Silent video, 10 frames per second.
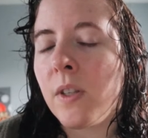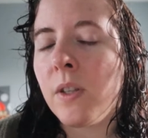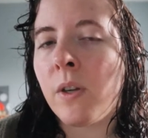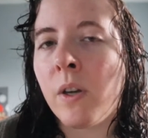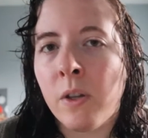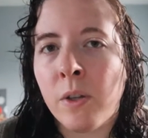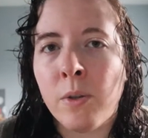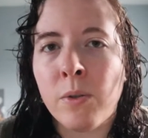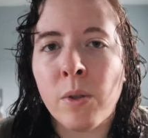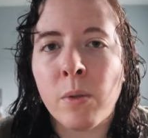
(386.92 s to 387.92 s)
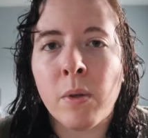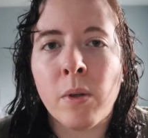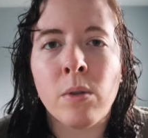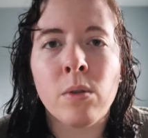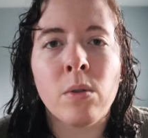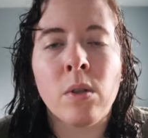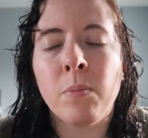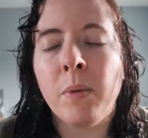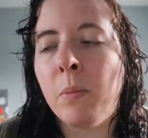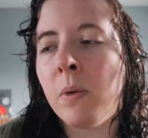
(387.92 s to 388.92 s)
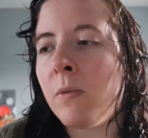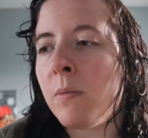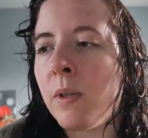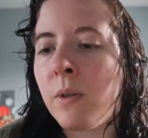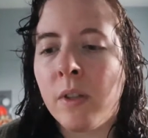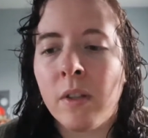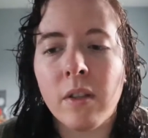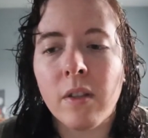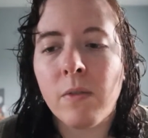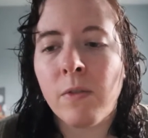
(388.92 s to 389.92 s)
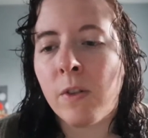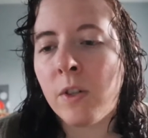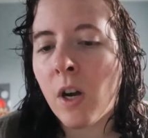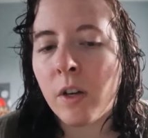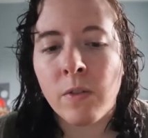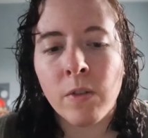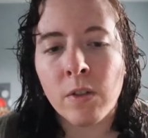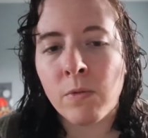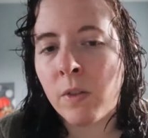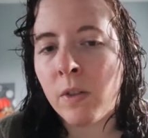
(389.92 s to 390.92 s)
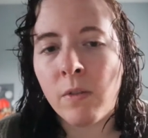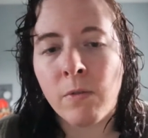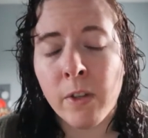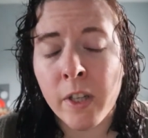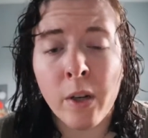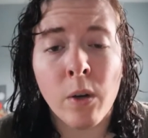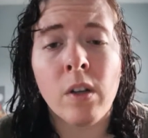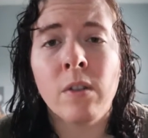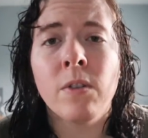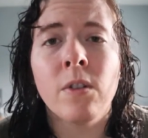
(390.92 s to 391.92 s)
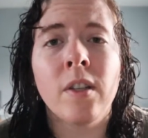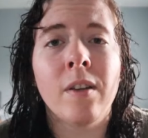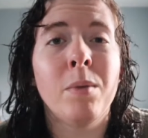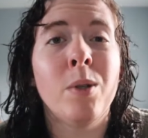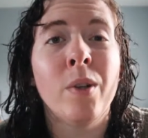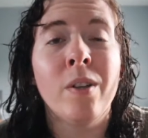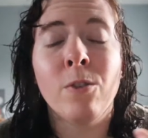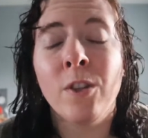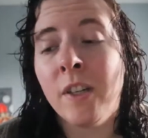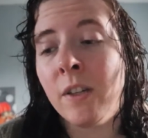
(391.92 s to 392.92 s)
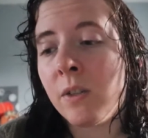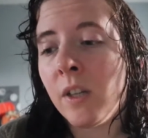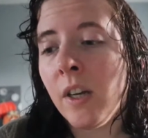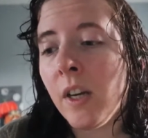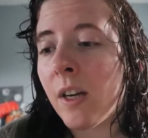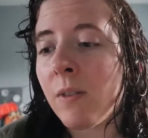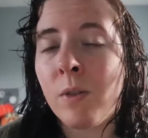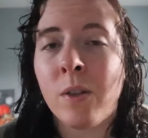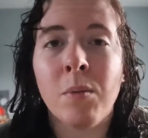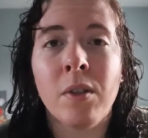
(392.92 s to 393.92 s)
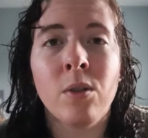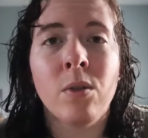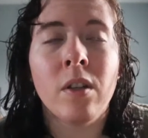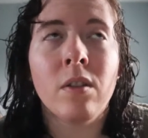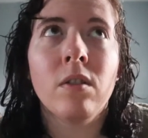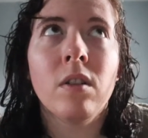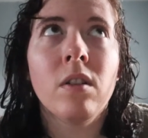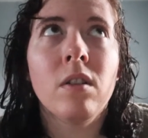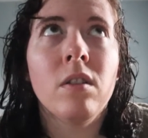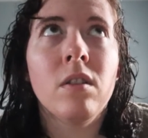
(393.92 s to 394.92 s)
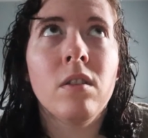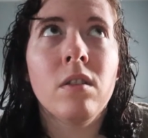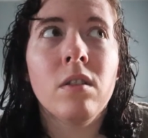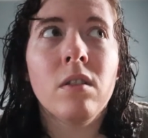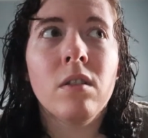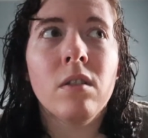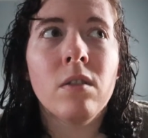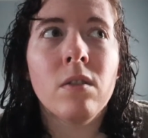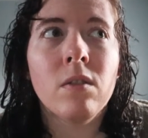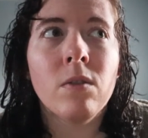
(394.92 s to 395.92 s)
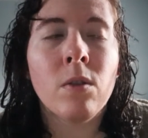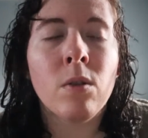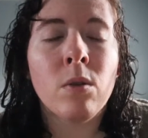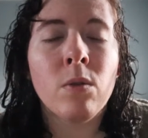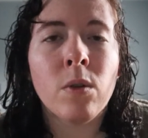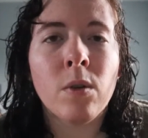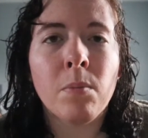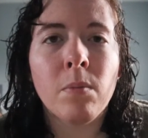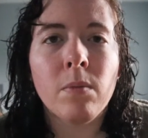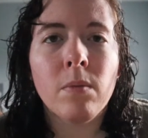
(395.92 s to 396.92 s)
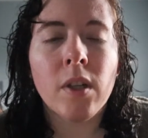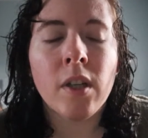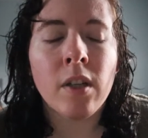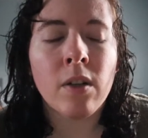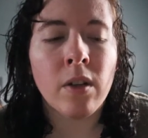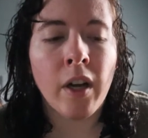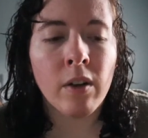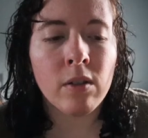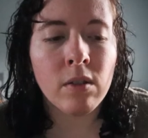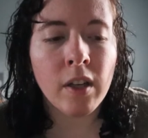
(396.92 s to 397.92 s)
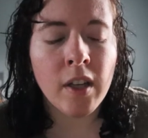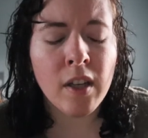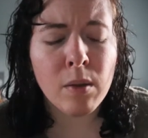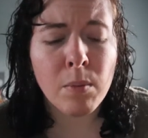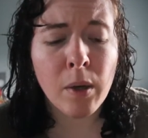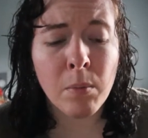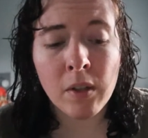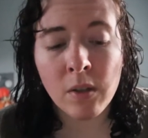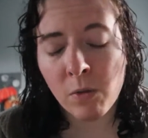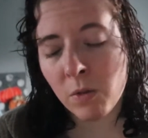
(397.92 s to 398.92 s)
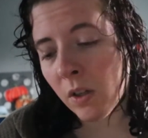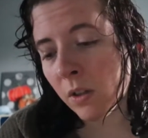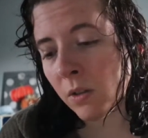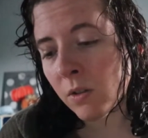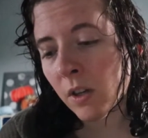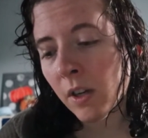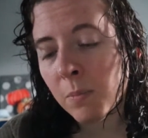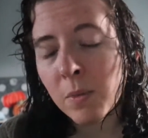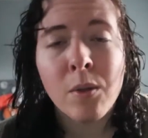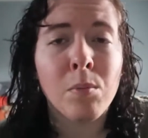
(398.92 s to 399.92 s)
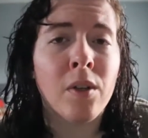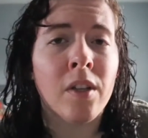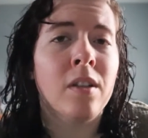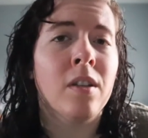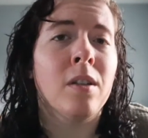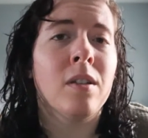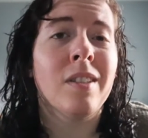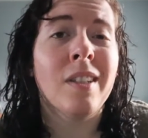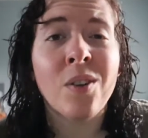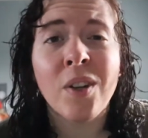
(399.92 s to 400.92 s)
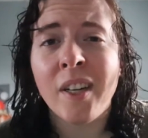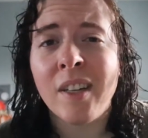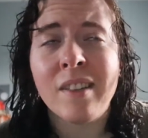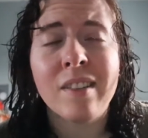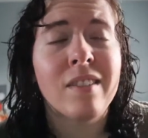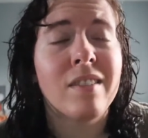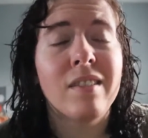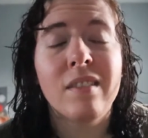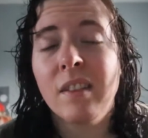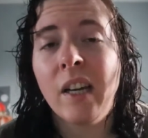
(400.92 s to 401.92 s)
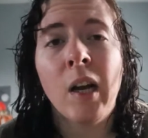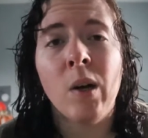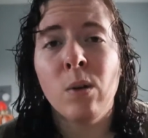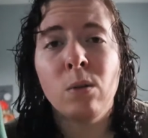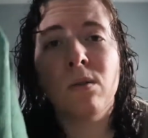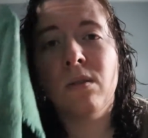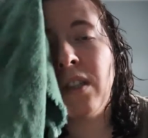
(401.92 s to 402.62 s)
to other YouTubers or people who've been doing photographers, videographers that have been doing it for years. I've only been doing it for a little over a year now, so I can't compare myself to others, and I'm doing pretty good considering how